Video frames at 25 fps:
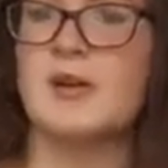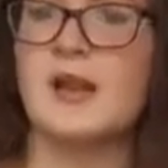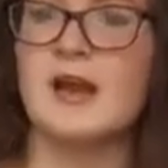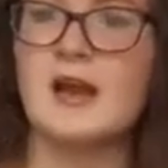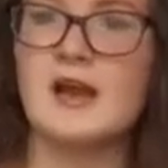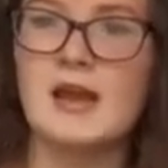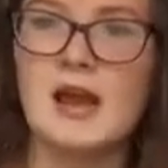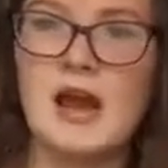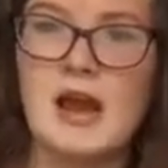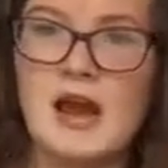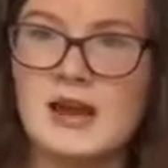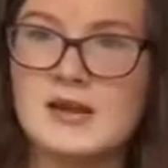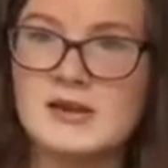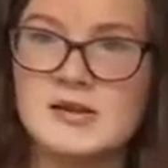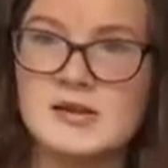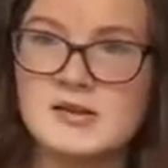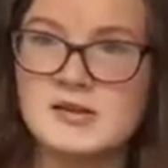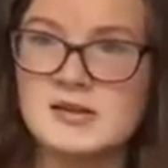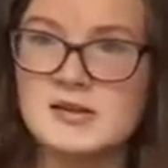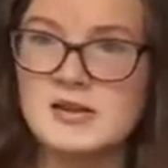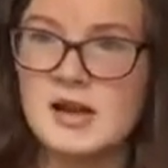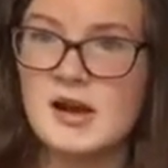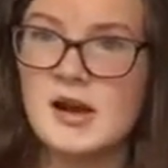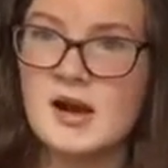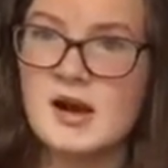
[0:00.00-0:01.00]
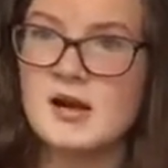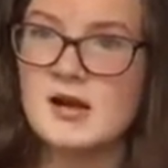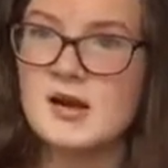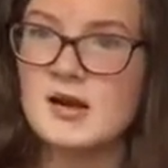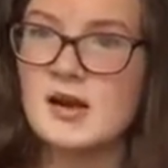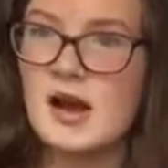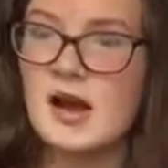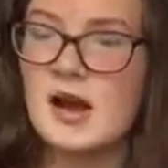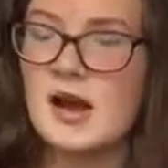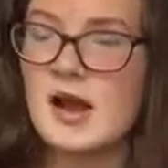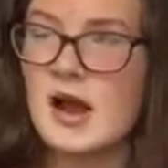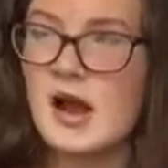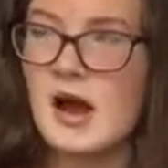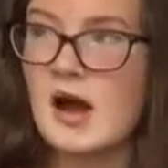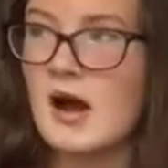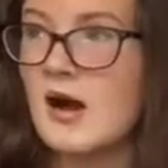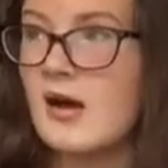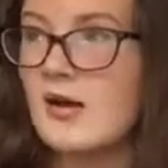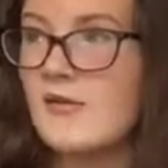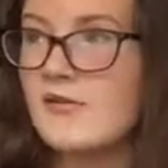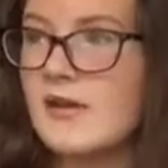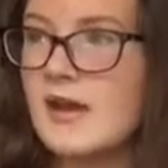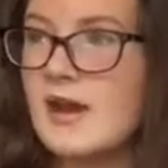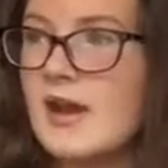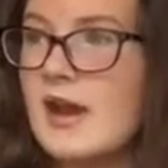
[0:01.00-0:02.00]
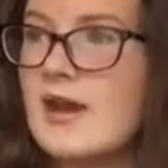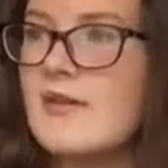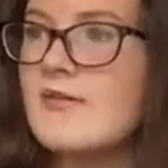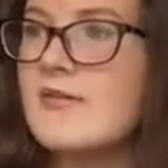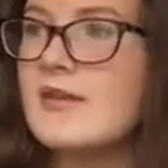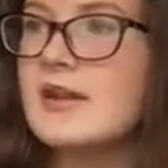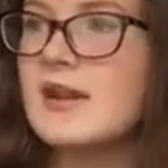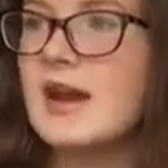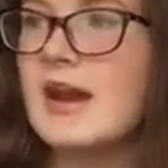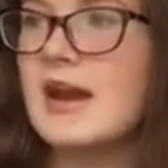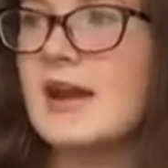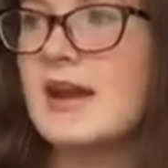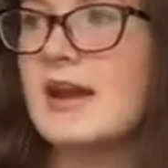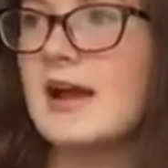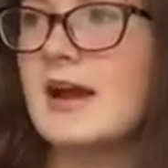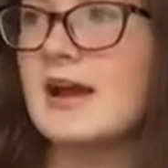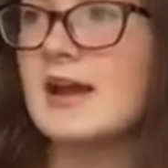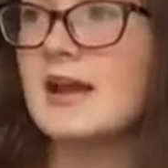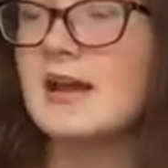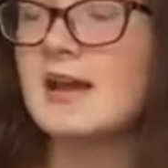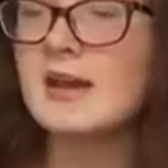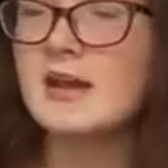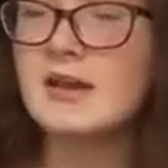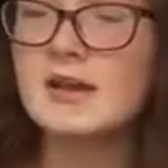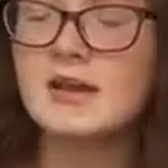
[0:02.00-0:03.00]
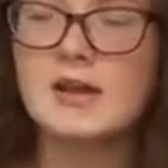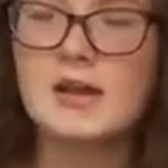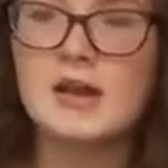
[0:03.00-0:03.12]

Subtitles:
Like, I don't start 8:30 every day, like